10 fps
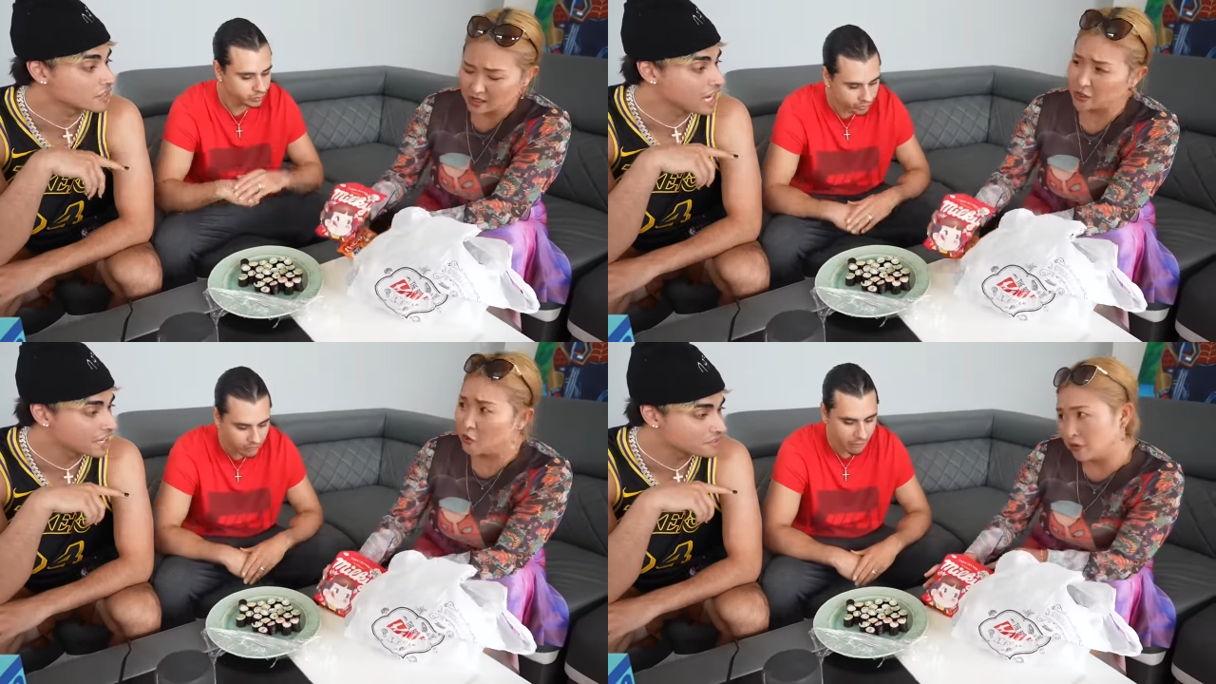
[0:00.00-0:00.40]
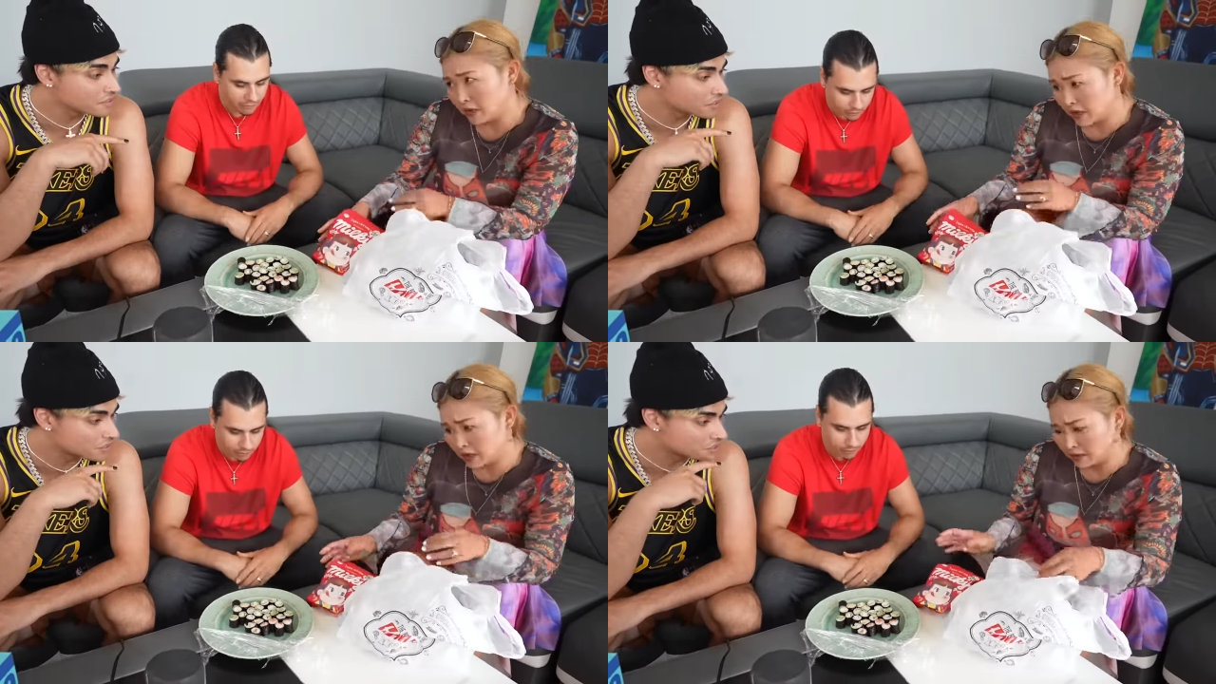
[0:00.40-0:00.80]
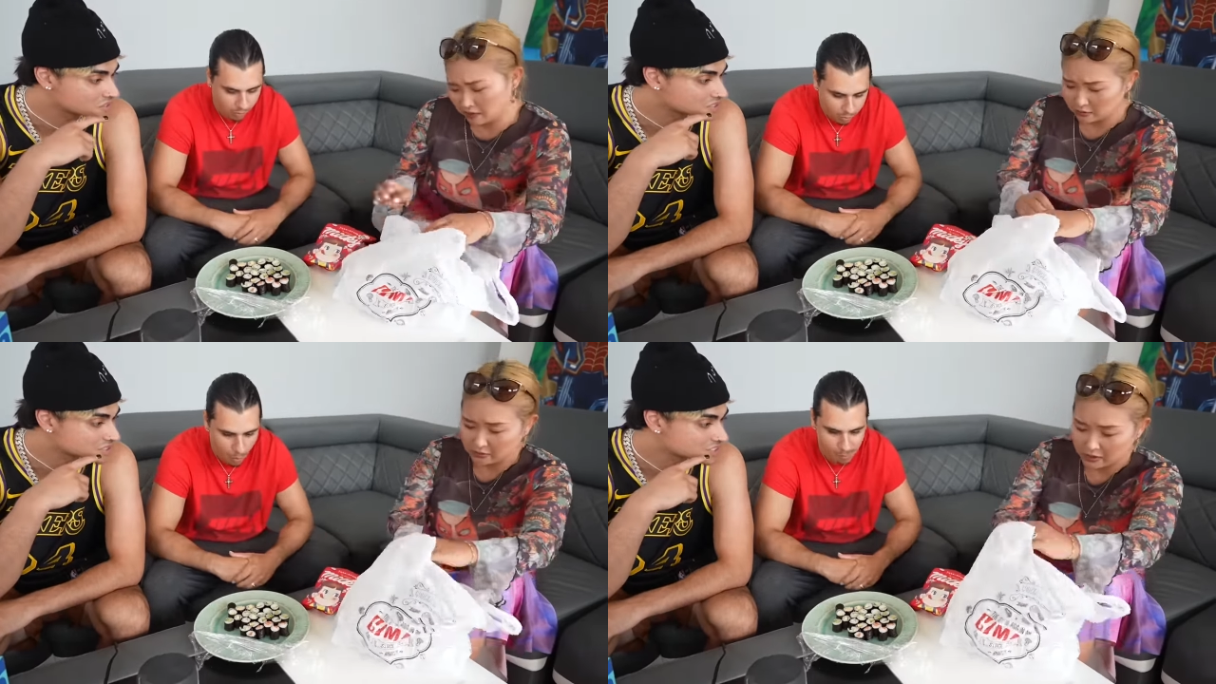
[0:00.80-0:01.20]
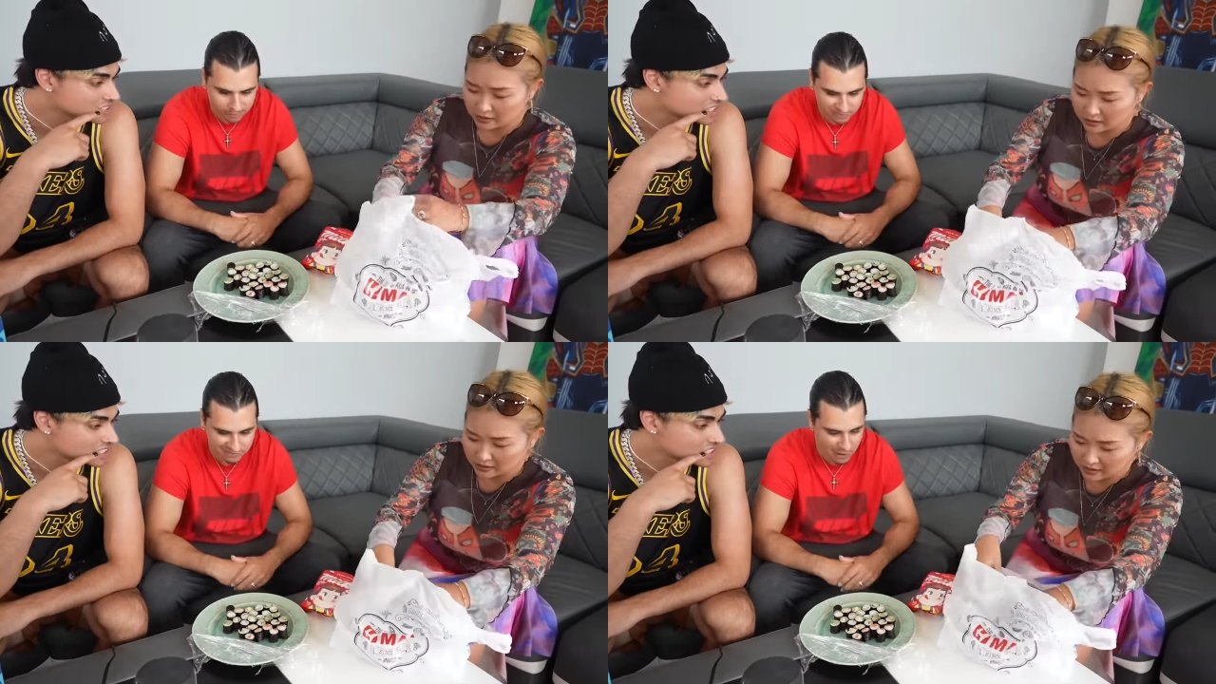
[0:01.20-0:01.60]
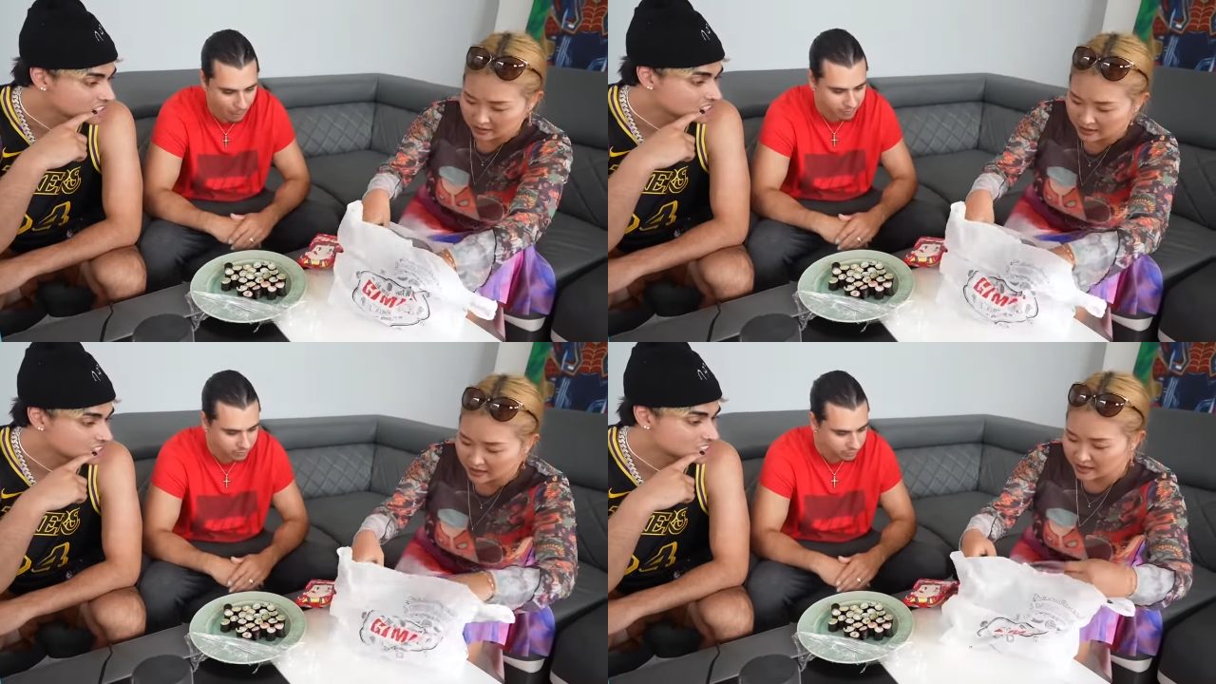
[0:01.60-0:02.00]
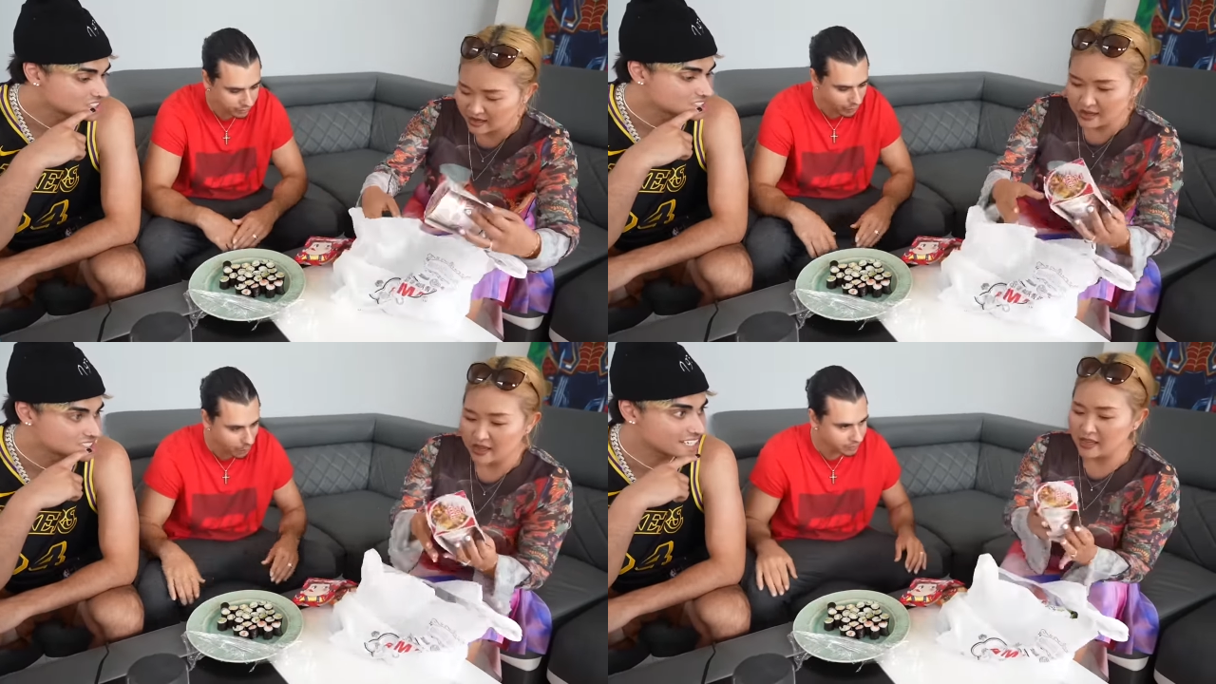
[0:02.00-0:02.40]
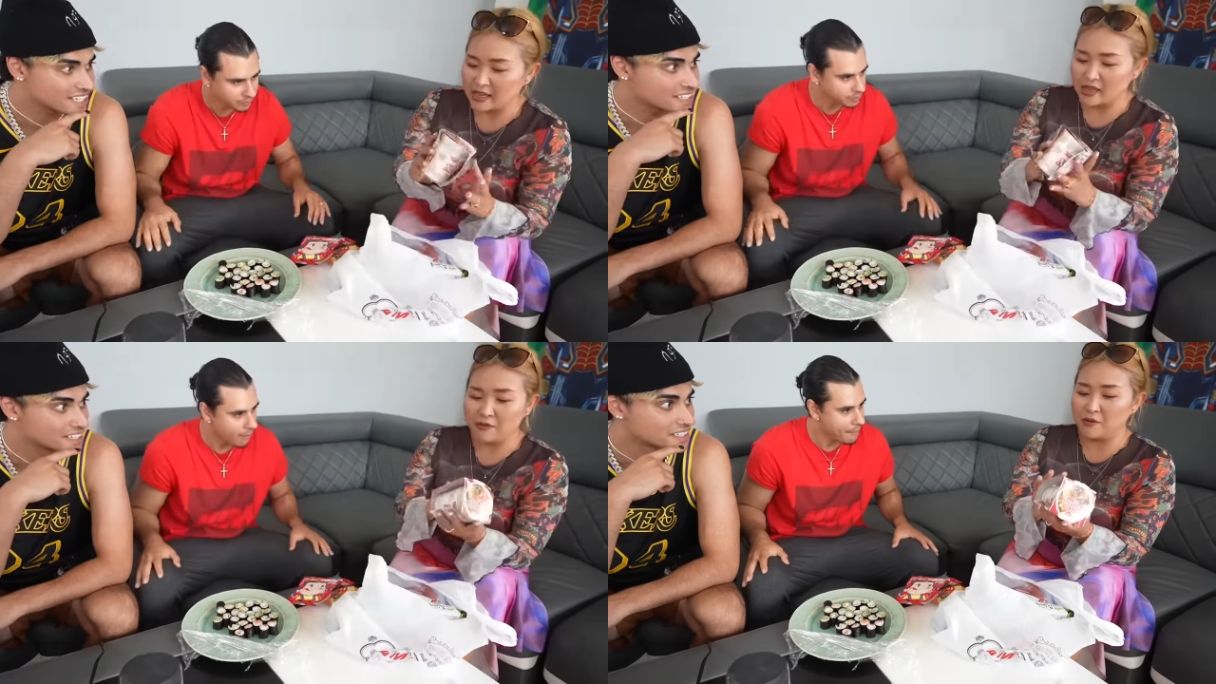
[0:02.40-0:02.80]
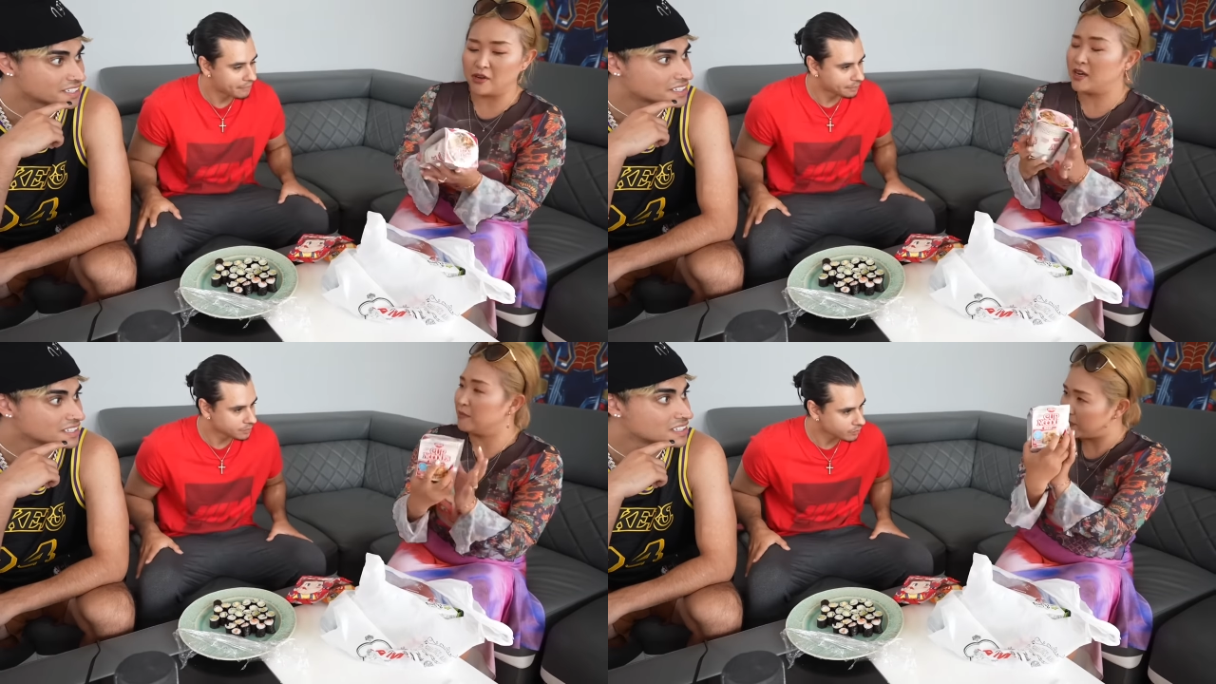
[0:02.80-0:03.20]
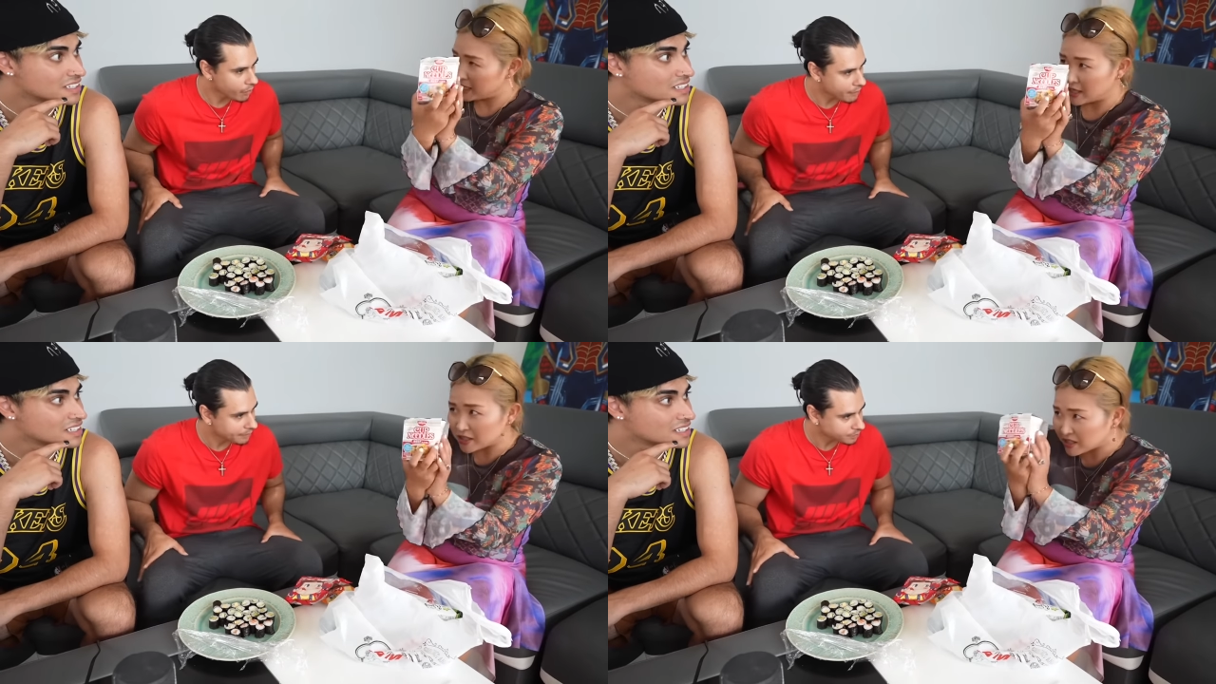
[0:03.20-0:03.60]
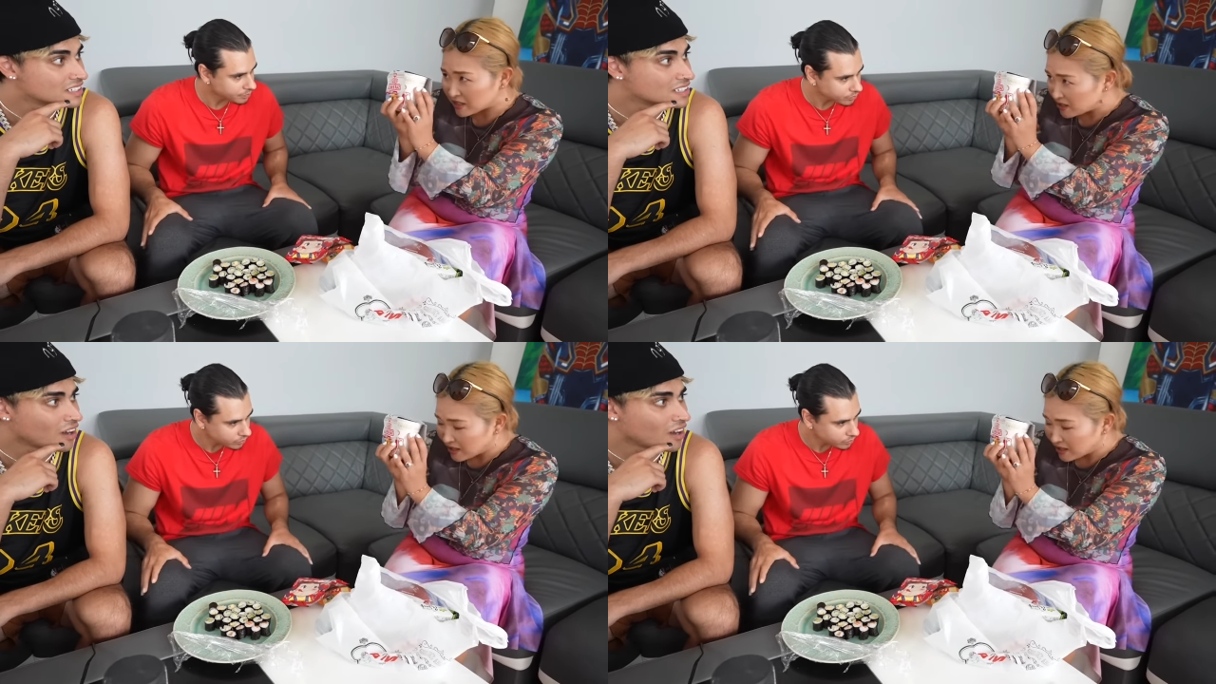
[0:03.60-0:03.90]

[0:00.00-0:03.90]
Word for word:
Speaker 1: had them. So nice, so nice. And then if you are peckish, you've